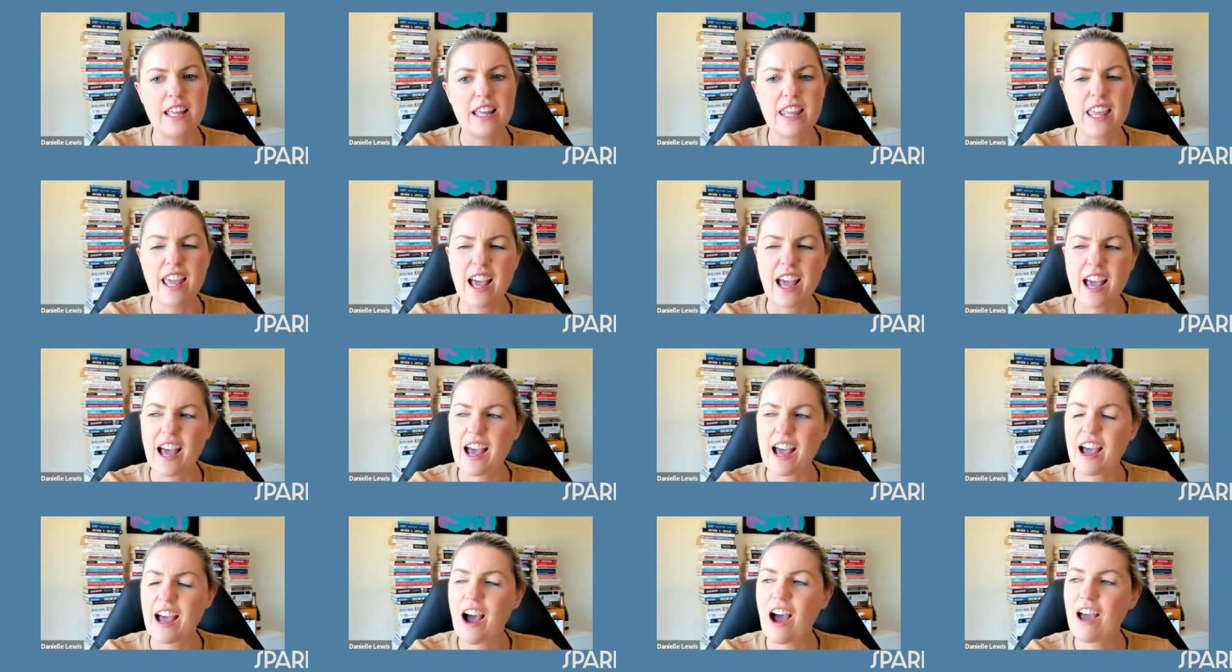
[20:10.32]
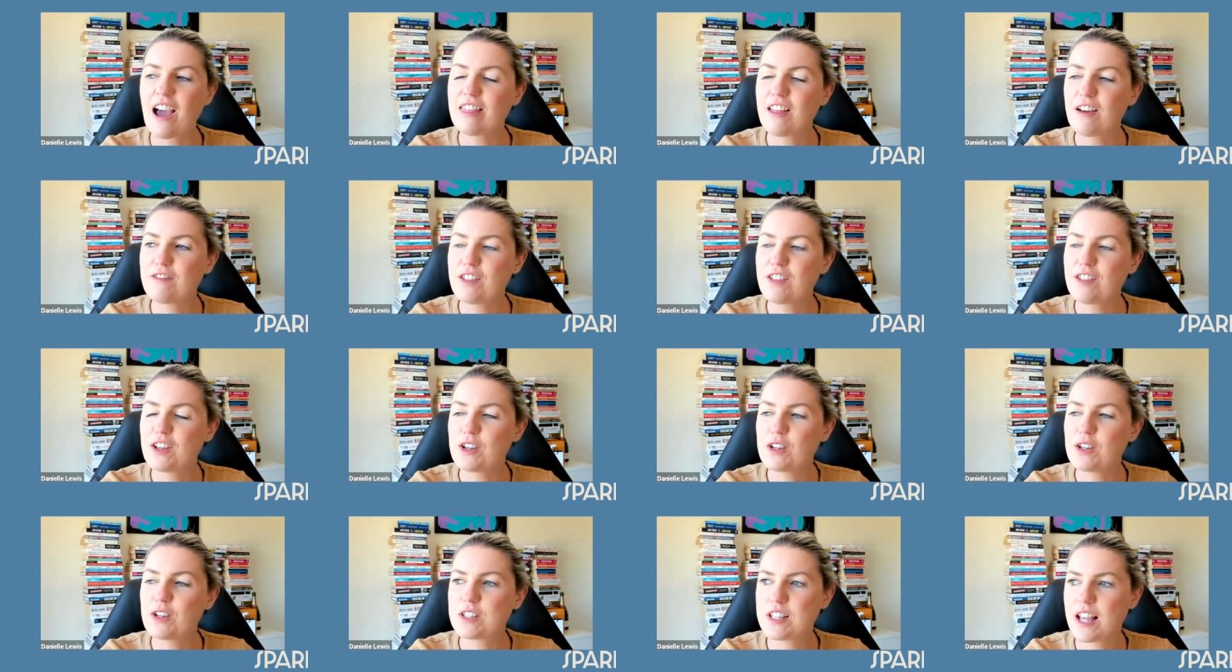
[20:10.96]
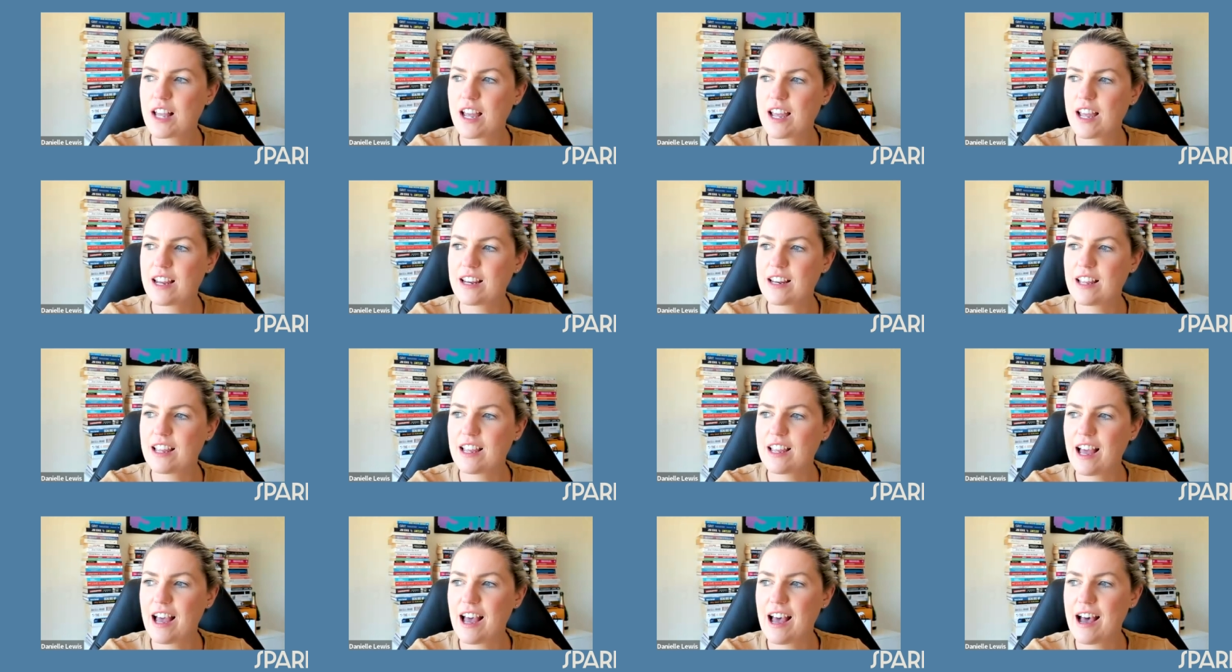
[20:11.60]
Yeah, I love that you said
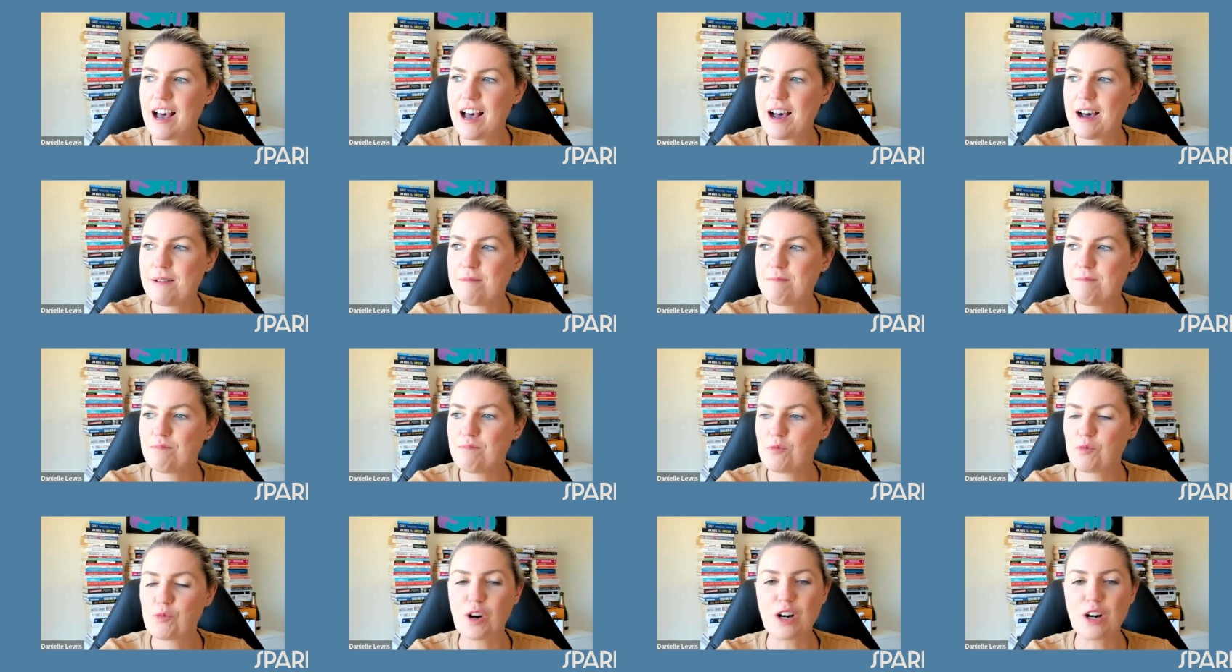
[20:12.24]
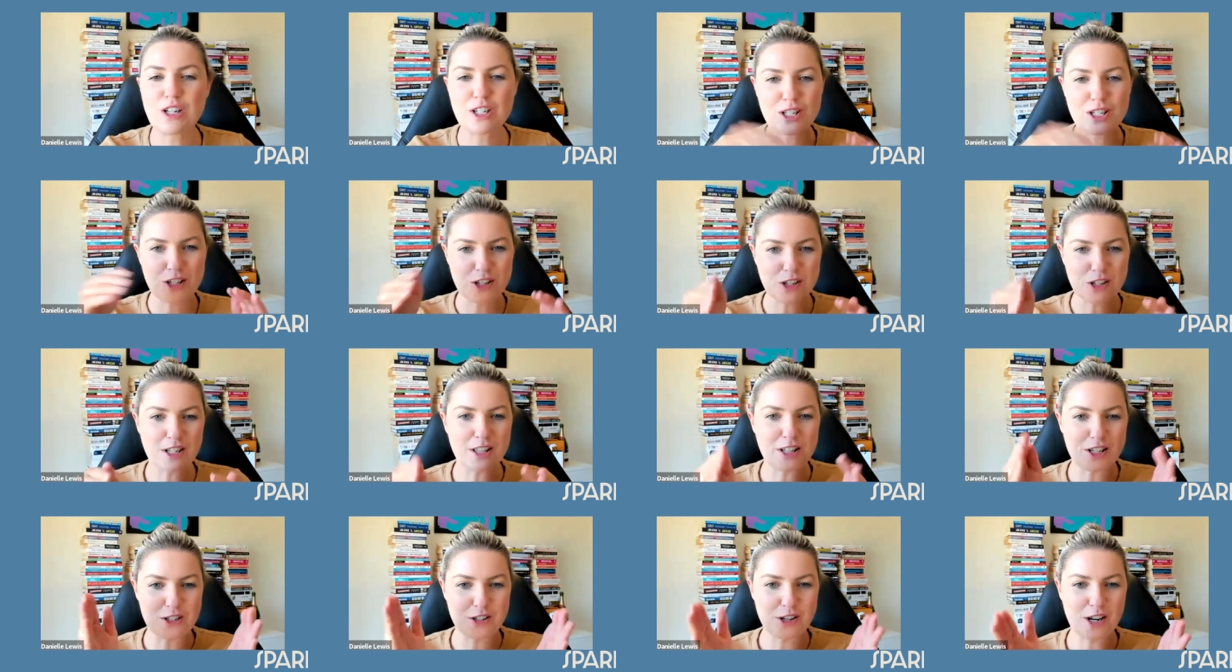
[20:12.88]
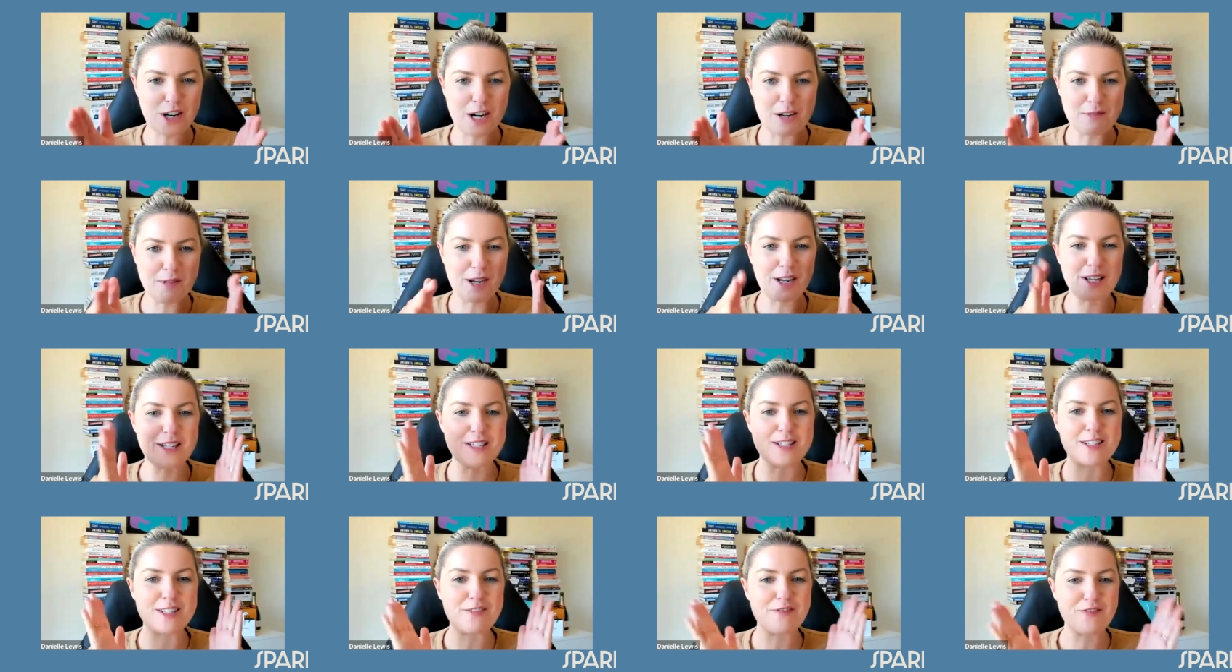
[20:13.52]
um, registering the trademark
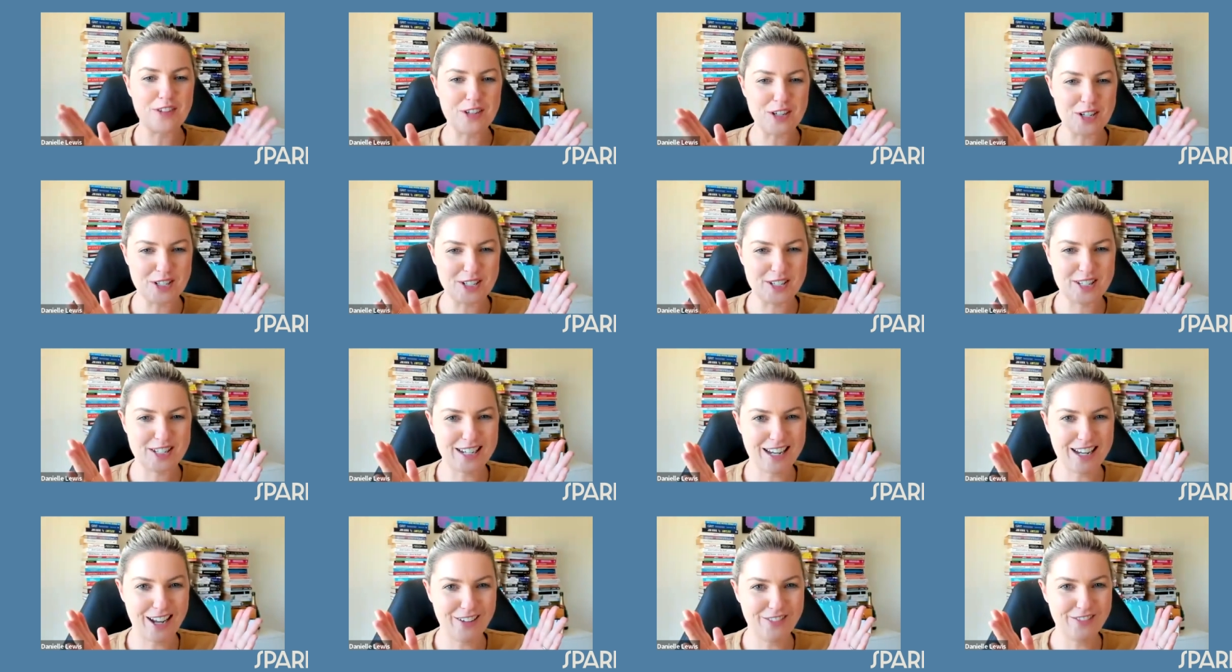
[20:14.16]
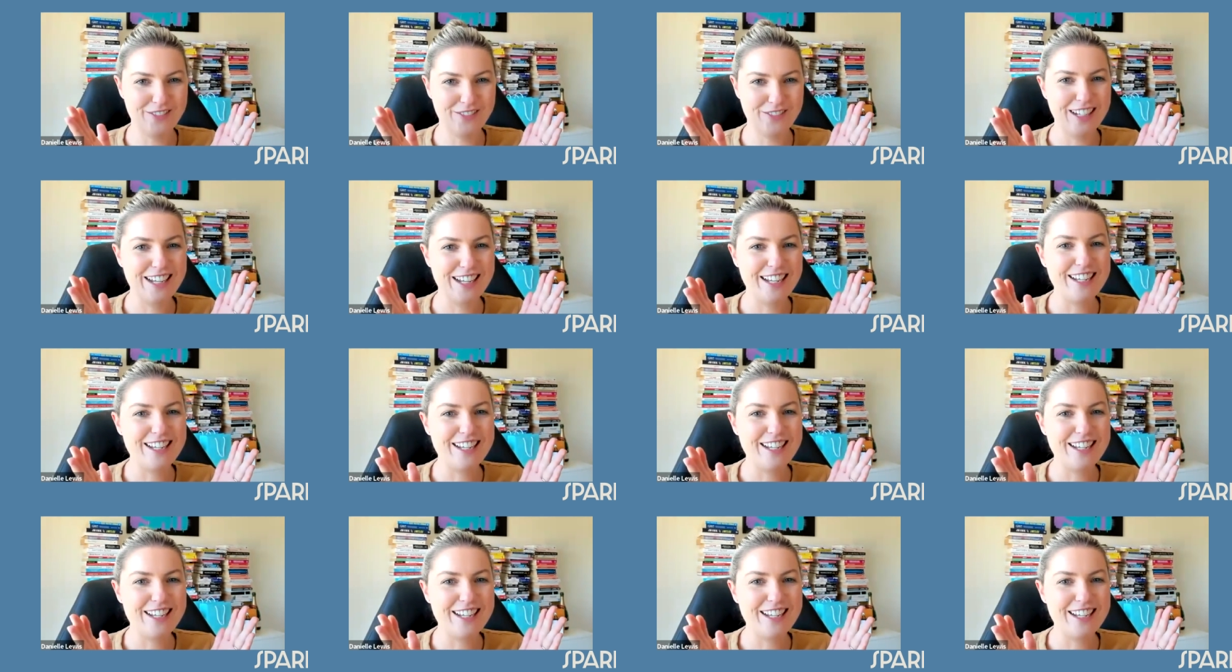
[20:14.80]
is the first step.